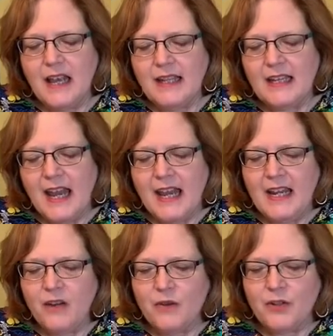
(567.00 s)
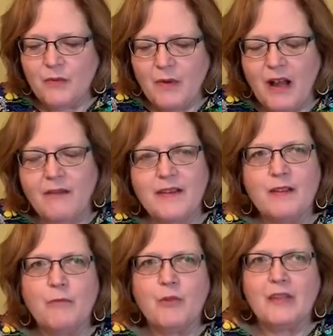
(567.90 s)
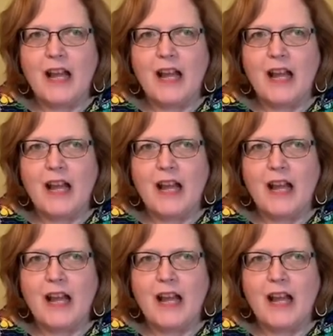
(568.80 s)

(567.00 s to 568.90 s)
An eighty or twelve is the most